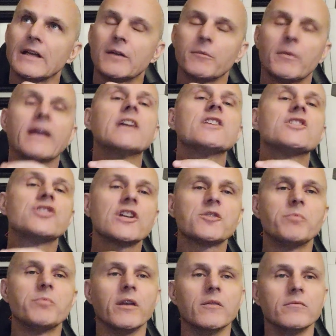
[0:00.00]
My kid's just
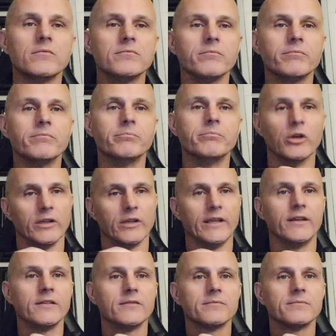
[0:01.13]
been bullied
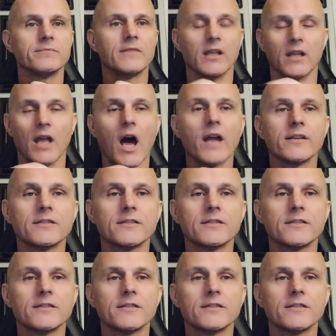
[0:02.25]
a lot.